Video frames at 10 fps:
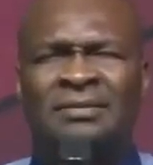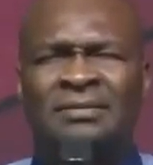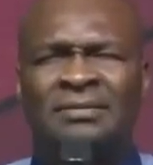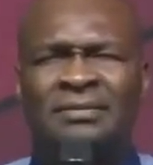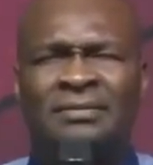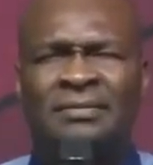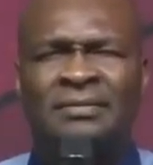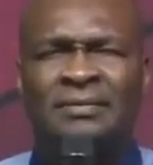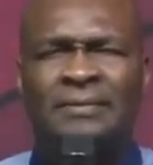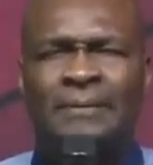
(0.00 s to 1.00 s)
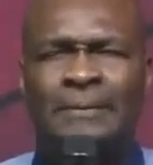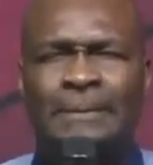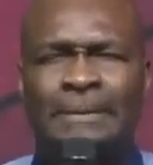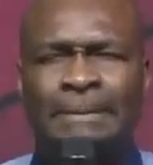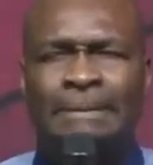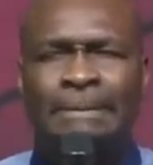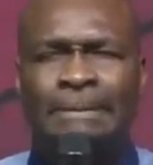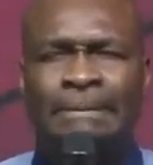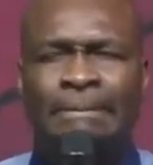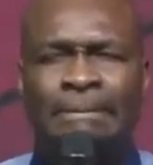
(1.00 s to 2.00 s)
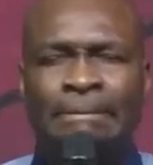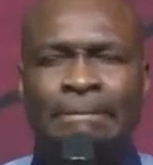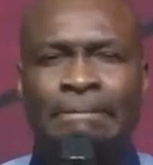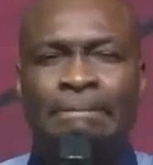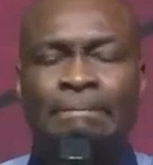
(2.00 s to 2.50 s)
Nobody speaks.